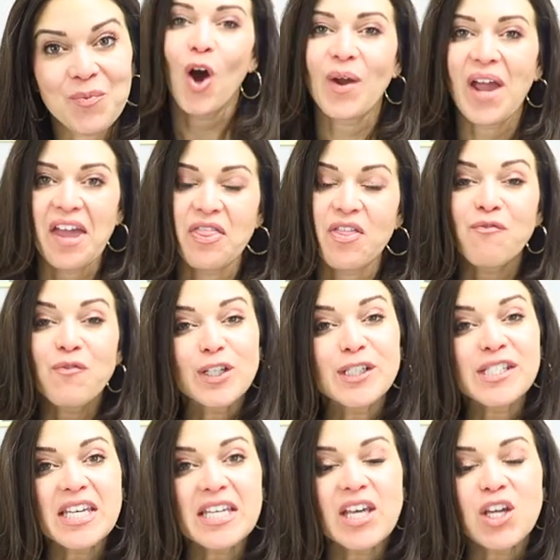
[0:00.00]
Okay, the
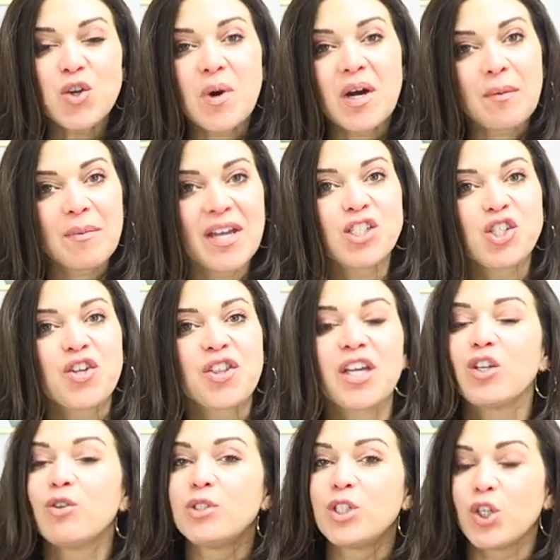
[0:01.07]
first thing that you wanna make sure
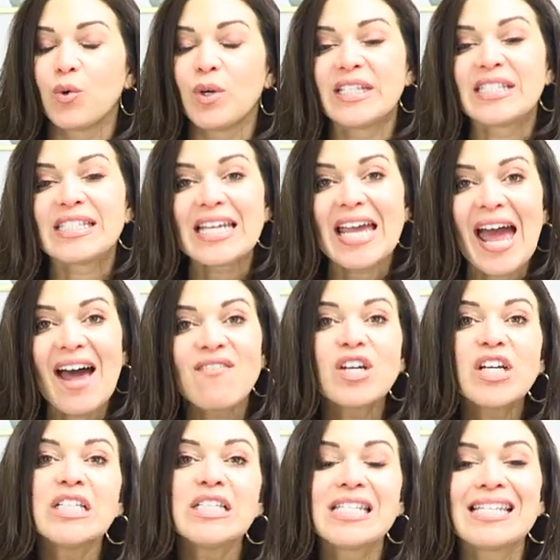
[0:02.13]
that you do is to
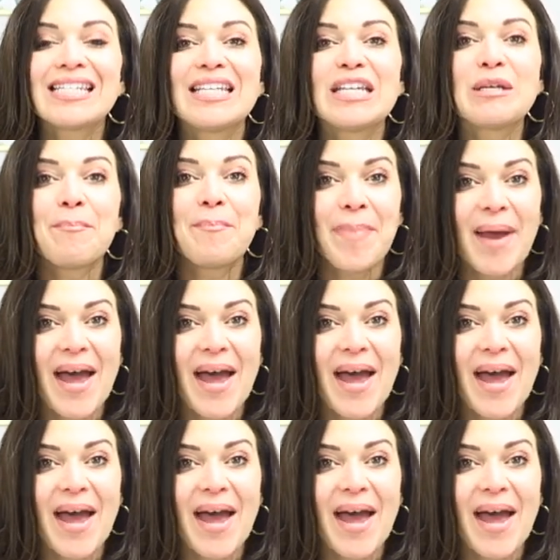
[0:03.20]
have a consistent